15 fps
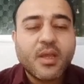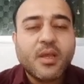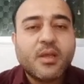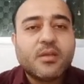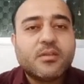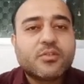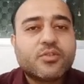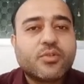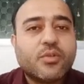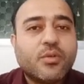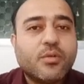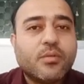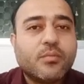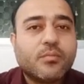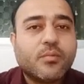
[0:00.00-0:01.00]

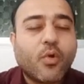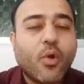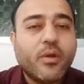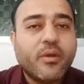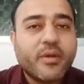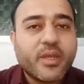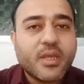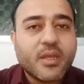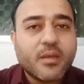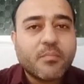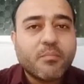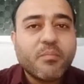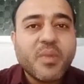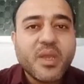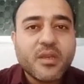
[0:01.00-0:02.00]
So, already
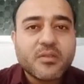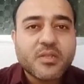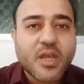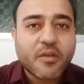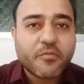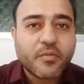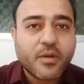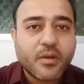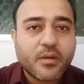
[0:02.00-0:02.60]
Mir Jafar